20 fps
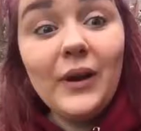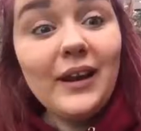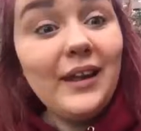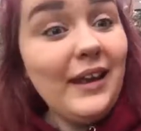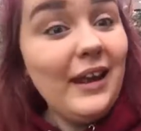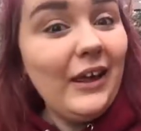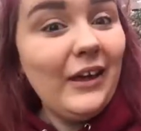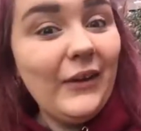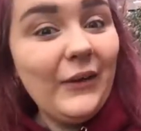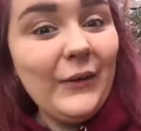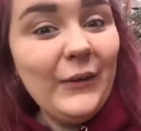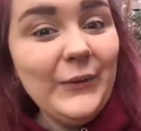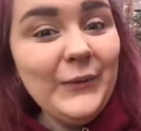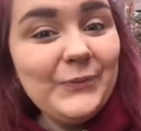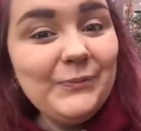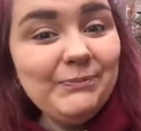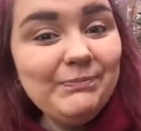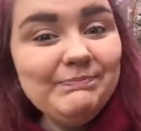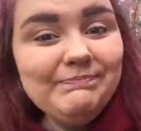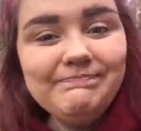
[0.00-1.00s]
Well, hello,
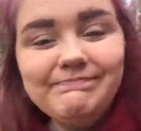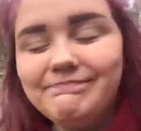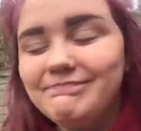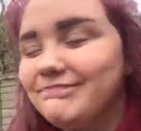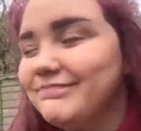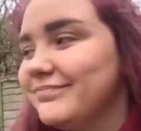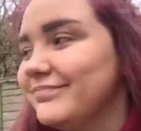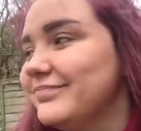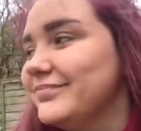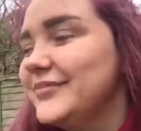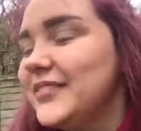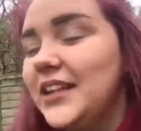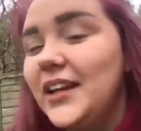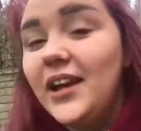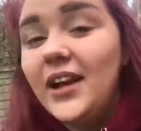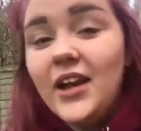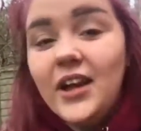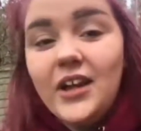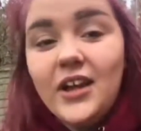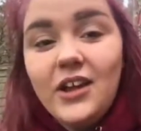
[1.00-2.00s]

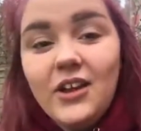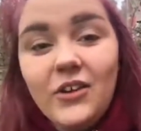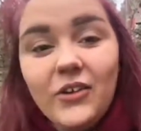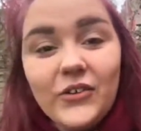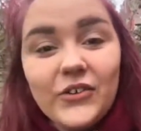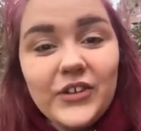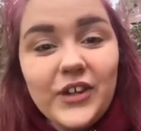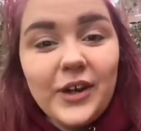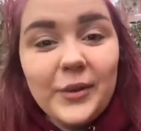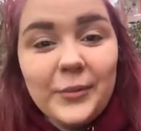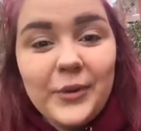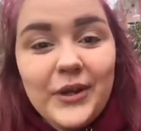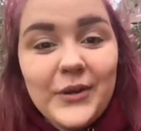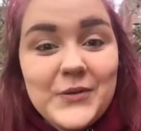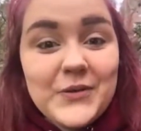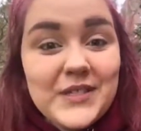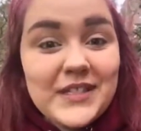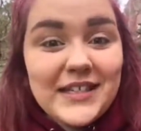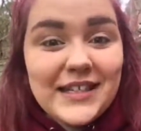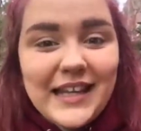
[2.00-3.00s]
long time
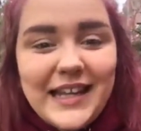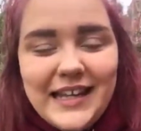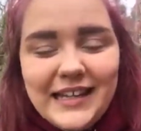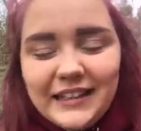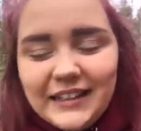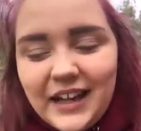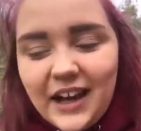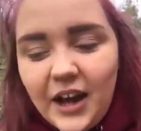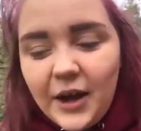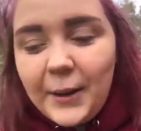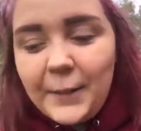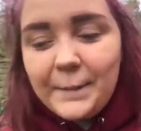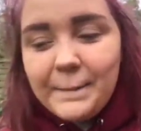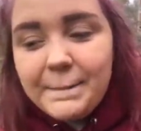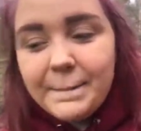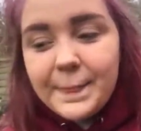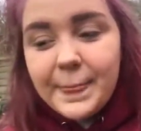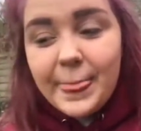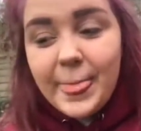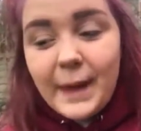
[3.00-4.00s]
no see.
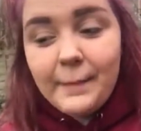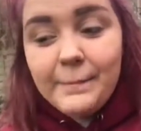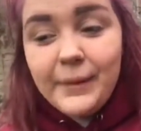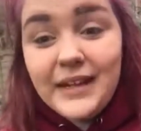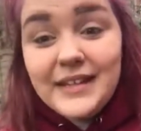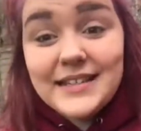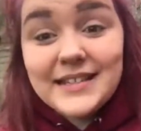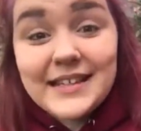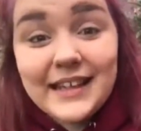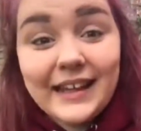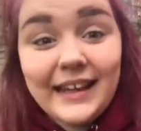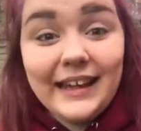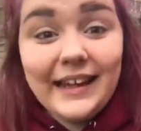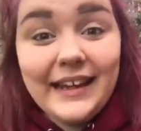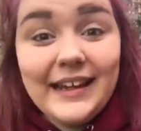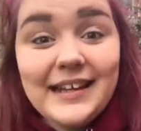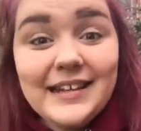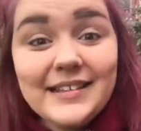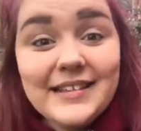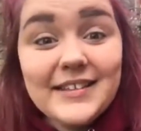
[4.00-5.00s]

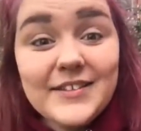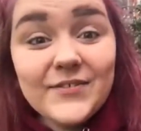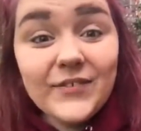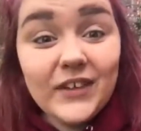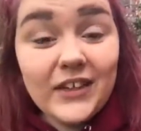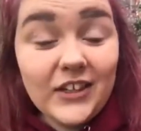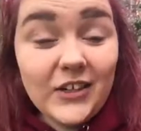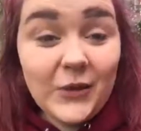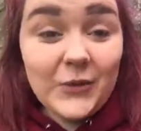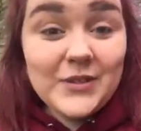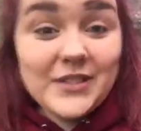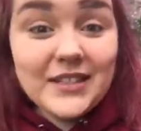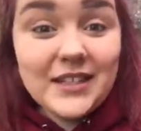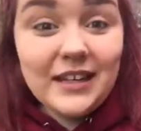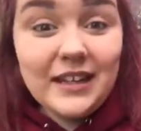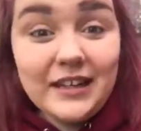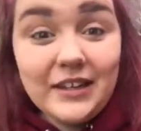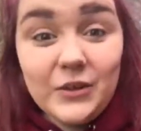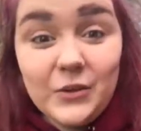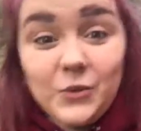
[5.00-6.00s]
Basically this video is to
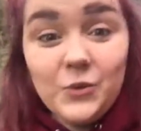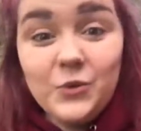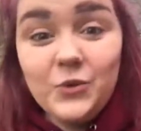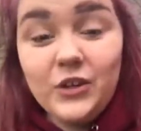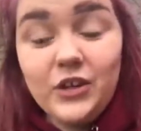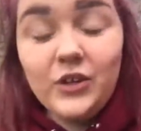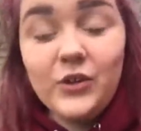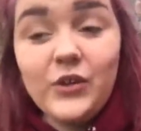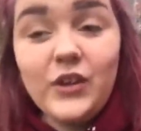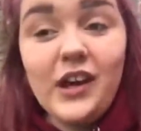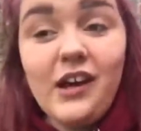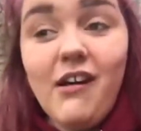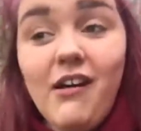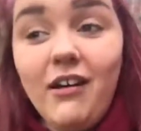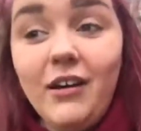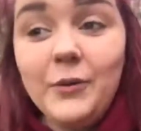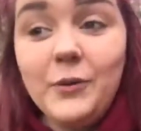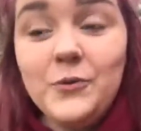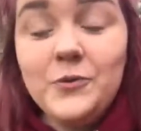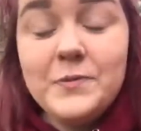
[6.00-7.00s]
let you all know that
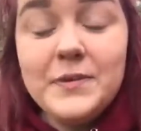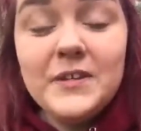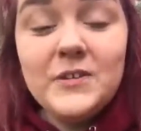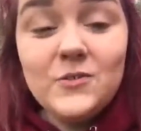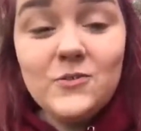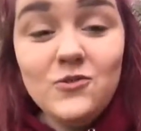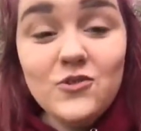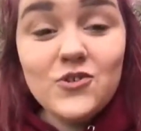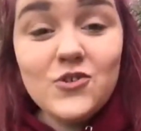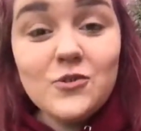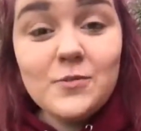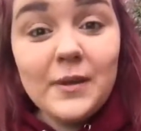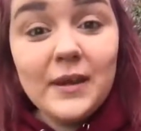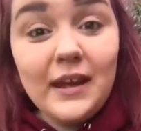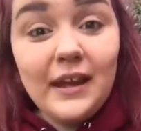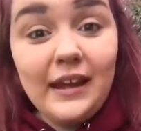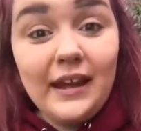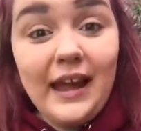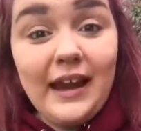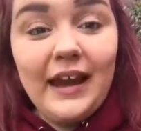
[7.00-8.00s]
I will be
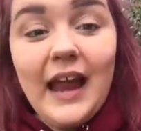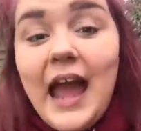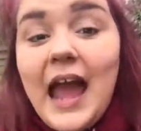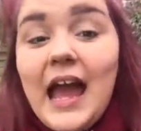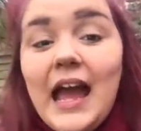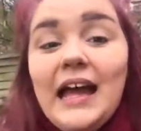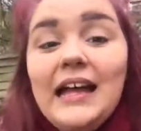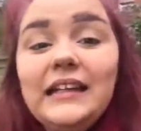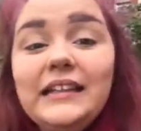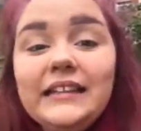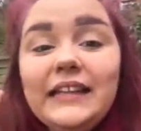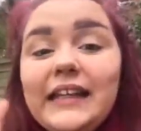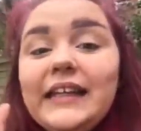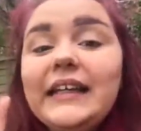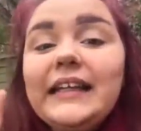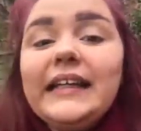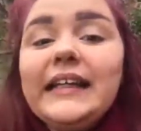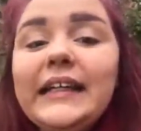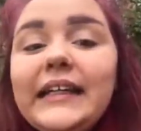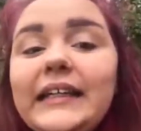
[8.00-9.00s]
YouTubing again,
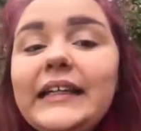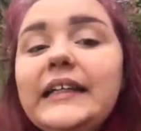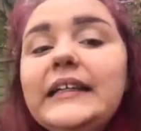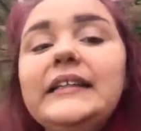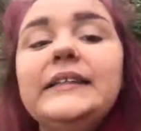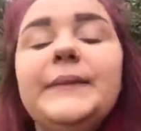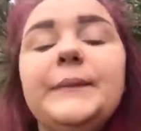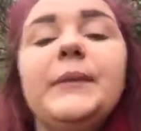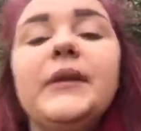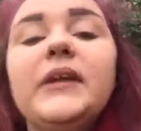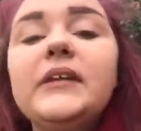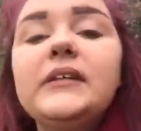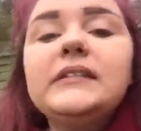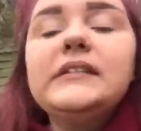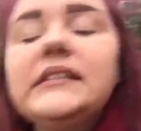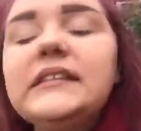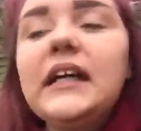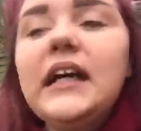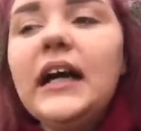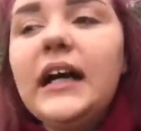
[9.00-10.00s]
yay,
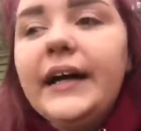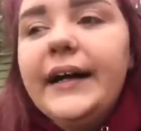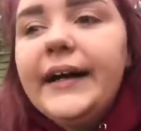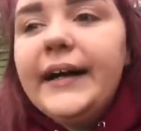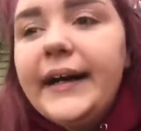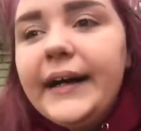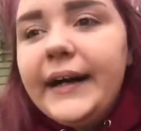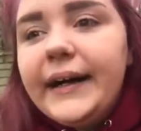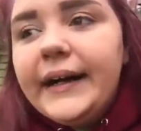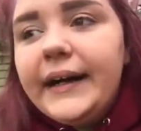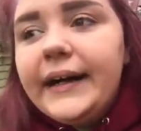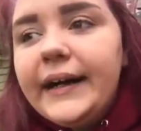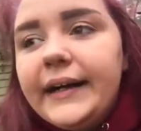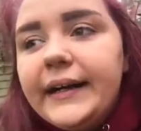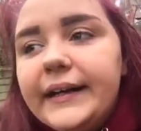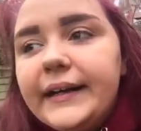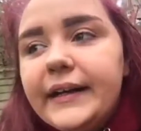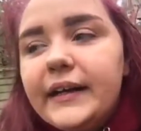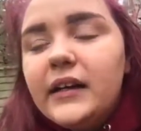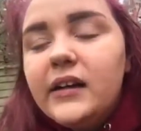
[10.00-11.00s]
because
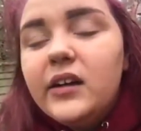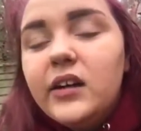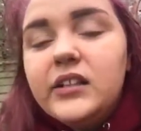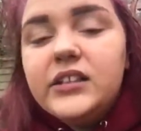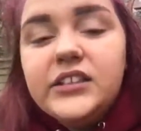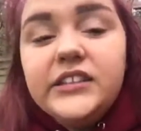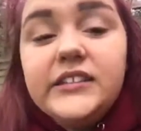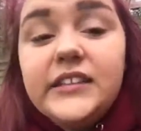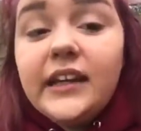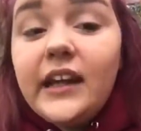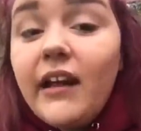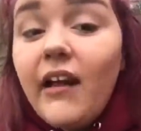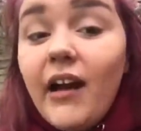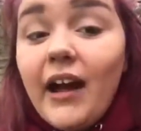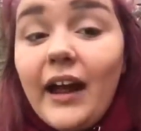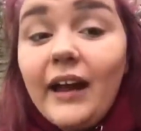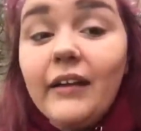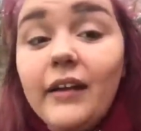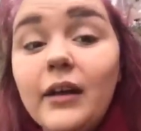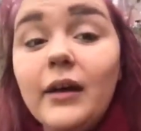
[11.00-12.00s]
let's just say I
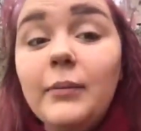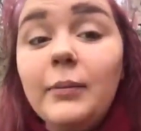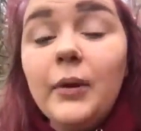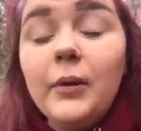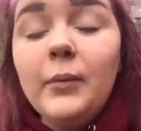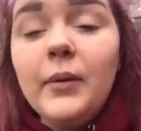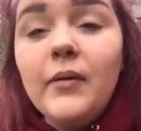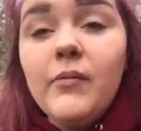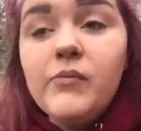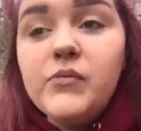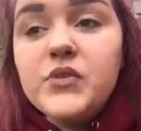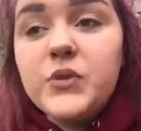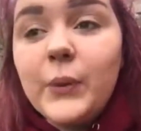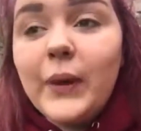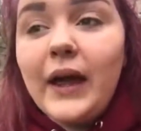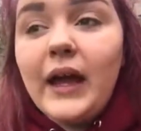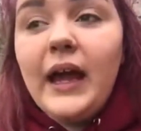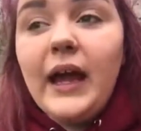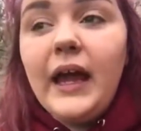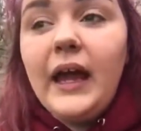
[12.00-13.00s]
had a couple of months
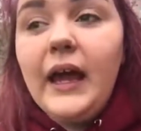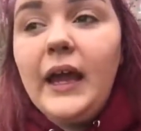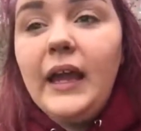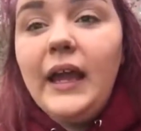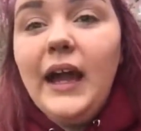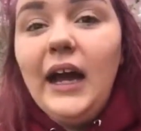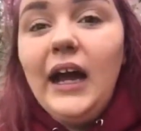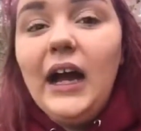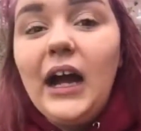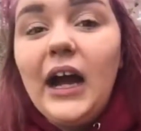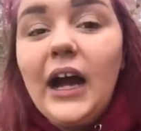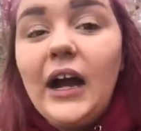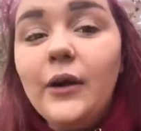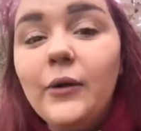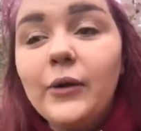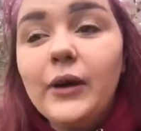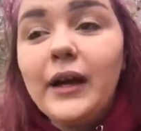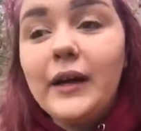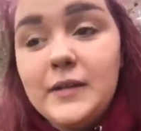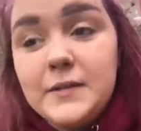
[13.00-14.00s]
where,
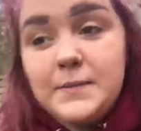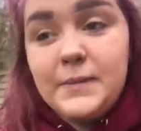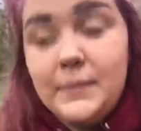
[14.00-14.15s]
okay, it's